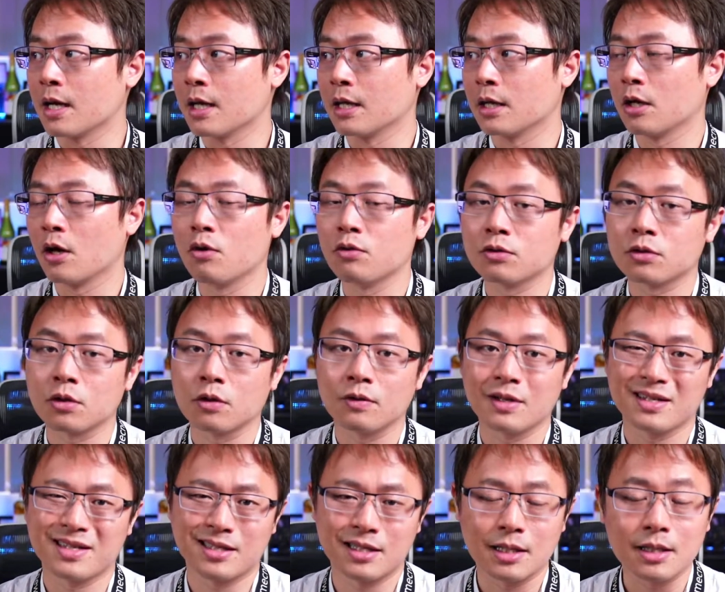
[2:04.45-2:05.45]
And also,
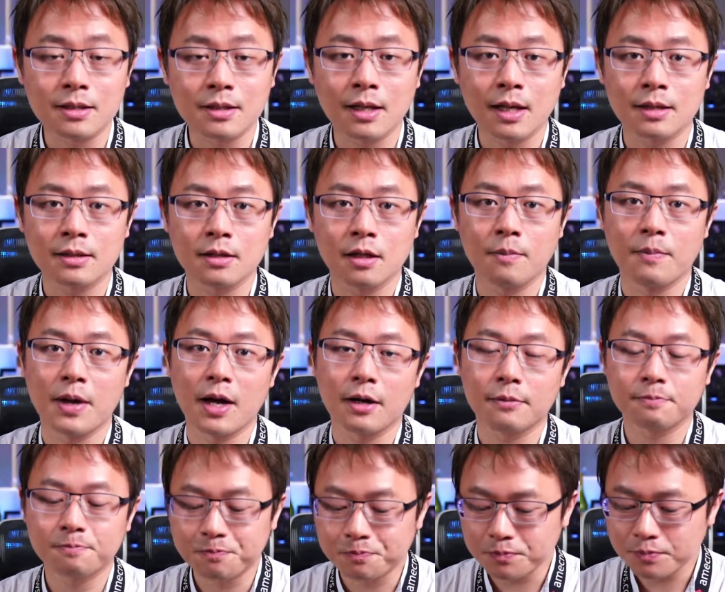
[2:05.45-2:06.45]
let's discuss
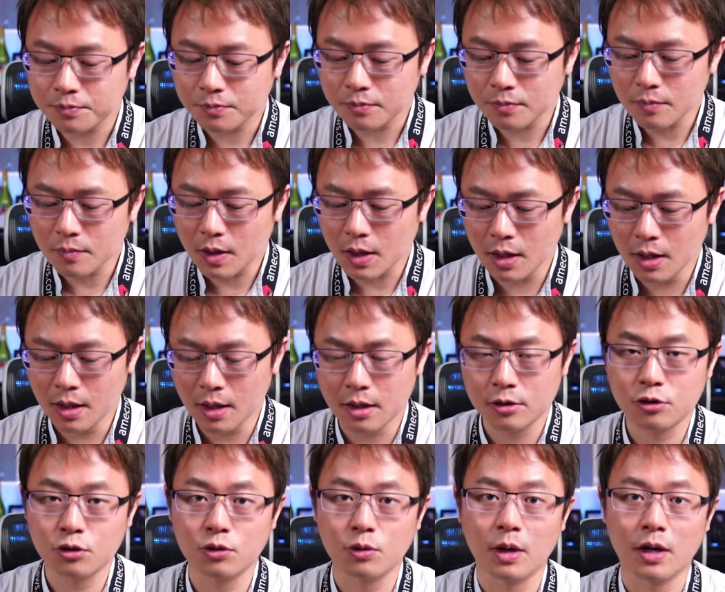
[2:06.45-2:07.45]
about
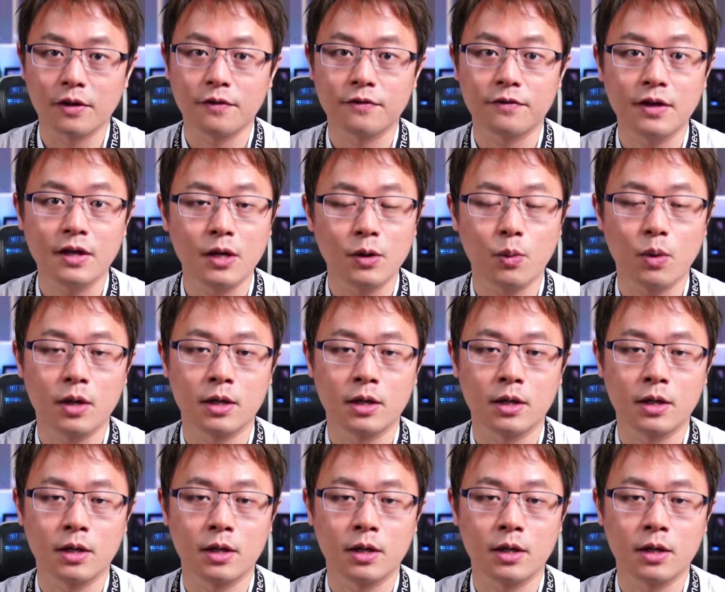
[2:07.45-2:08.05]
two other things.